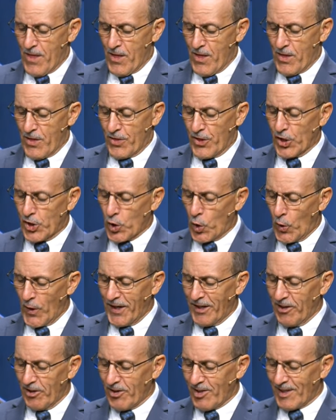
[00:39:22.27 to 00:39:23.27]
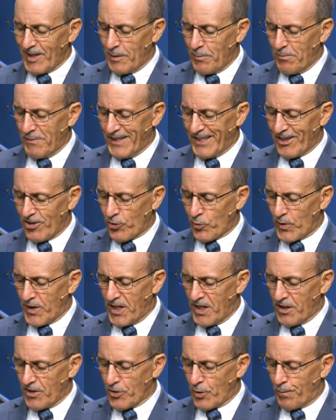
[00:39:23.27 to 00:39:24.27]
The toils in
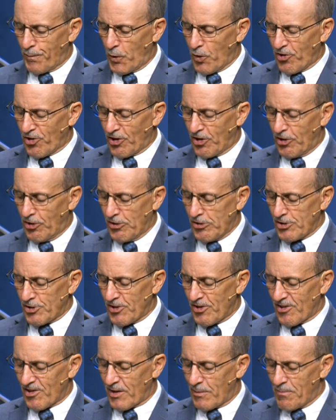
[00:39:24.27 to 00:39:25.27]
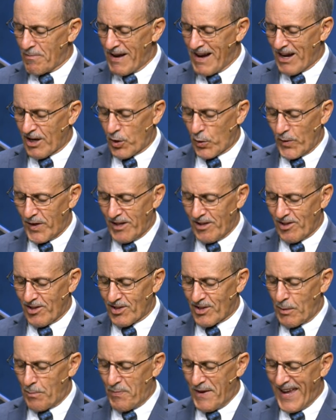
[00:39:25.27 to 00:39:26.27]
ministry, the persecutions and mockeries,
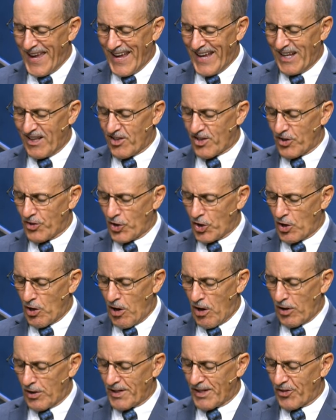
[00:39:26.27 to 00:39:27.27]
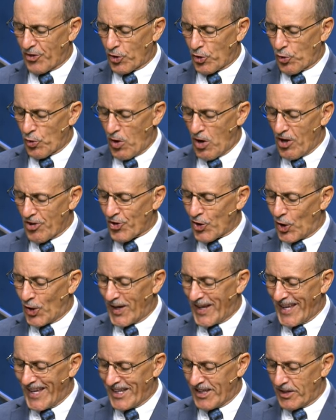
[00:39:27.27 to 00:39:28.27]
the pangs in the garden and the cross are
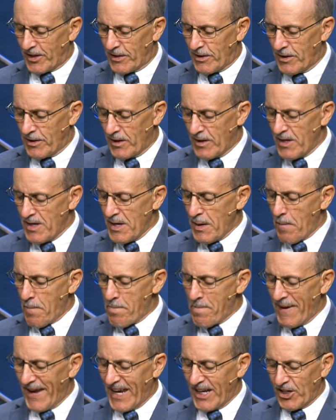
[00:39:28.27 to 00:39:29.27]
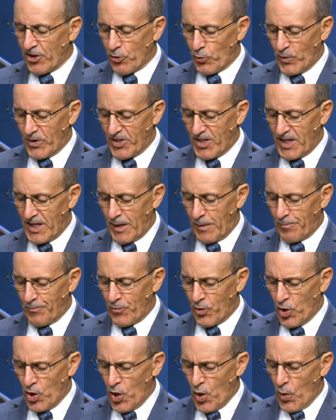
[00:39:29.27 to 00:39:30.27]
ended. Man is redeemed.
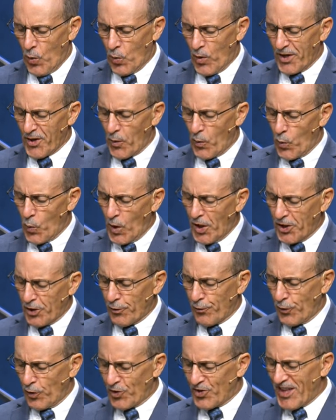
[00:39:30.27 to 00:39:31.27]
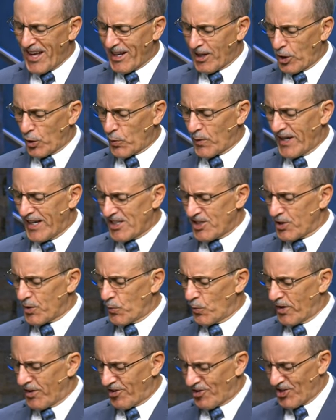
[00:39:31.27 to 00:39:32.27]
What a wonderful declaration
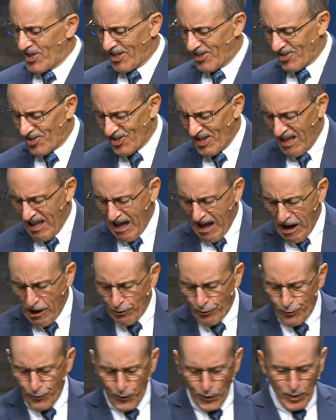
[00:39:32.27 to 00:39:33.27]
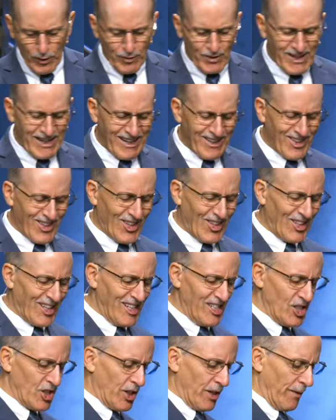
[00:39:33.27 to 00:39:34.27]
was this! How full of
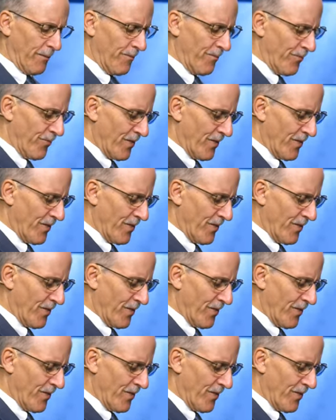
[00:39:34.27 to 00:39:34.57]
consolation.